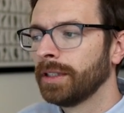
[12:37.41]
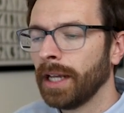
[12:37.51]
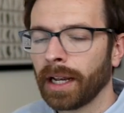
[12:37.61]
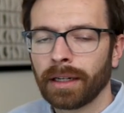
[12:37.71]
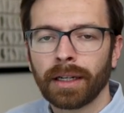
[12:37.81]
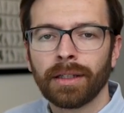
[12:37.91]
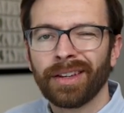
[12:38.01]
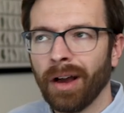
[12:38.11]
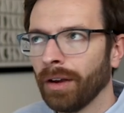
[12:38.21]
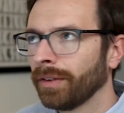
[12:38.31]

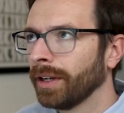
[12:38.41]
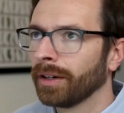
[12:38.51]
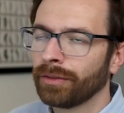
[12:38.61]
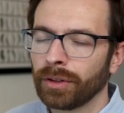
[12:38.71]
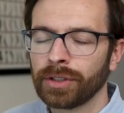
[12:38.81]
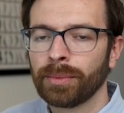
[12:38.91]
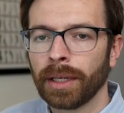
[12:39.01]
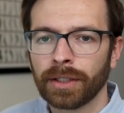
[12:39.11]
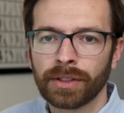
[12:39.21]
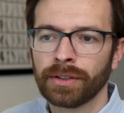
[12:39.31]
Technically, Offutt Air Force
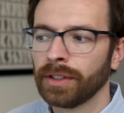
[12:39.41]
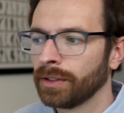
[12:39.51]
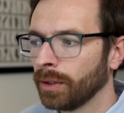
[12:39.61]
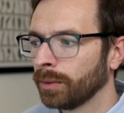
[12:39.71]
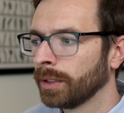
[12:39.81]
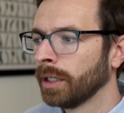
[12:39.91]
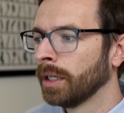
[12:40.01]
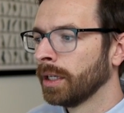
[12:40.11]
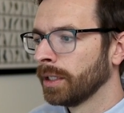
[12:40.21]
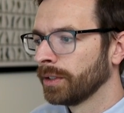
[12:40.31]
Base is its own
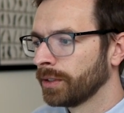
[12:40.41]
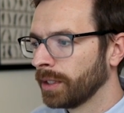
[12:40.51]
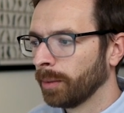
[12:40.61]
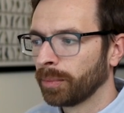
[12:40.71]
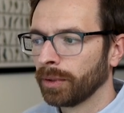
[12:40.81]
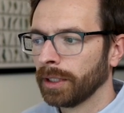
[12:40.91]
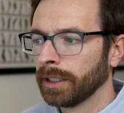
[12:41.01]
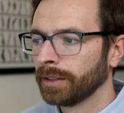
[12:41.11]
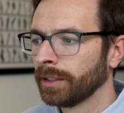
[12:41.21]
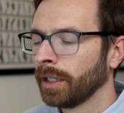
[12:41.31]

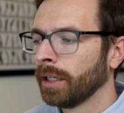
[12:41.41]
separate